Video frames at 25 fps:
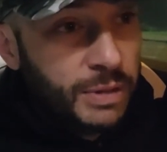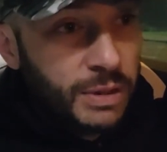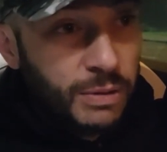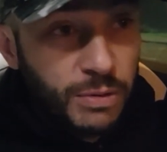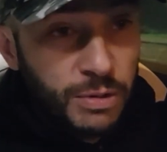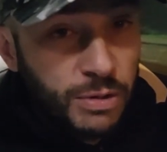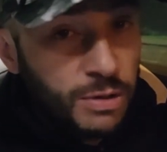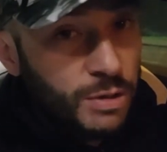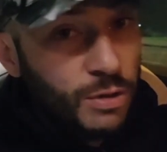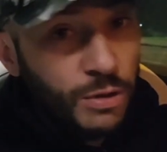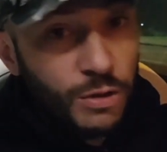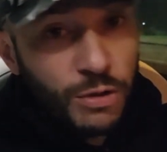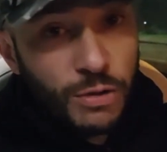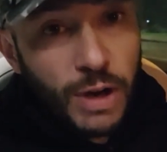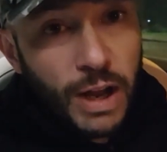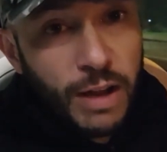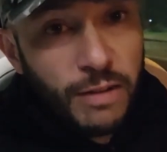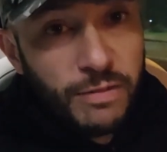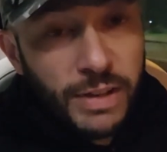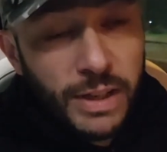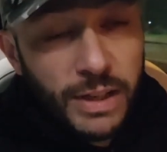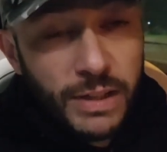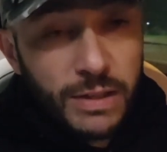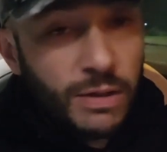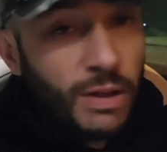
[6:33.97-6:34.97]
There was no
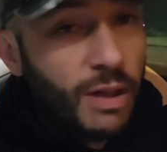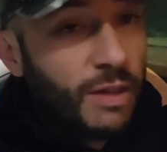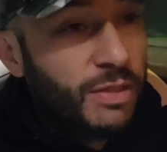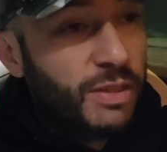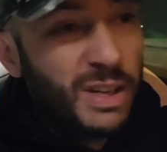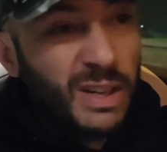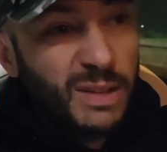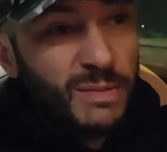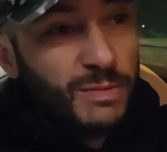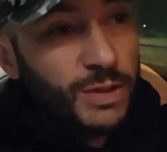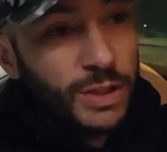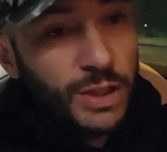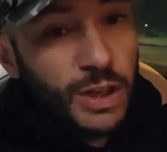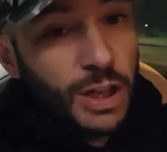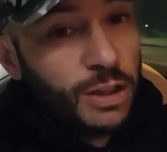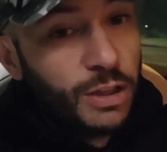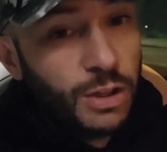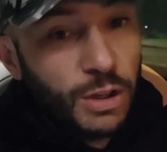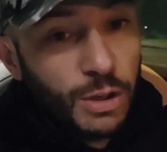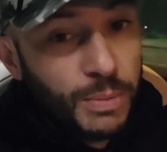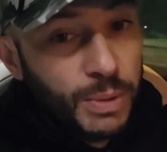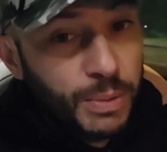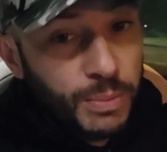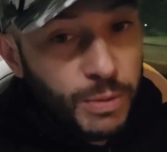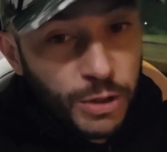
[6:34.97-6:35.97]
traffic, so I think it's not
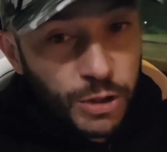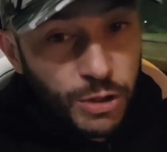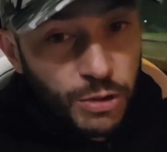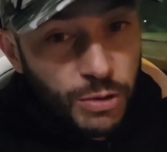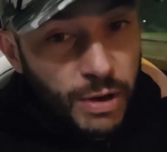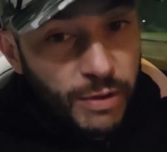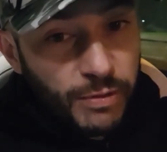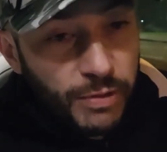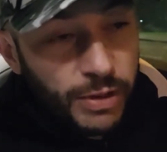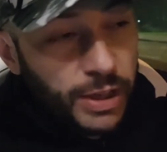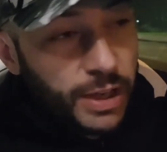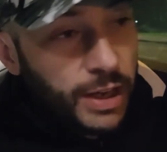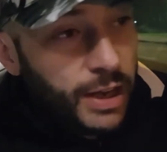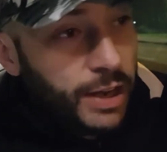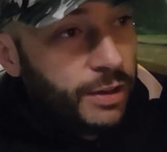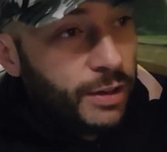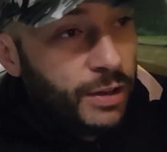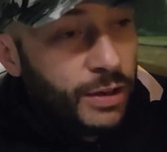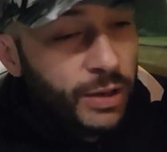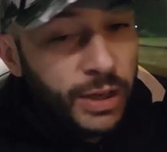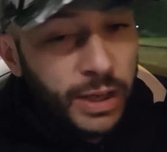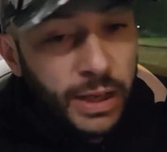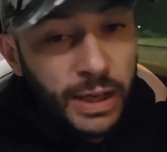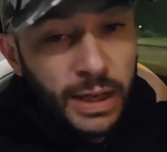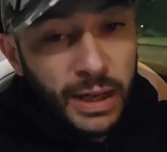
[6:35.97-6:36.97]
going to be much traffic either.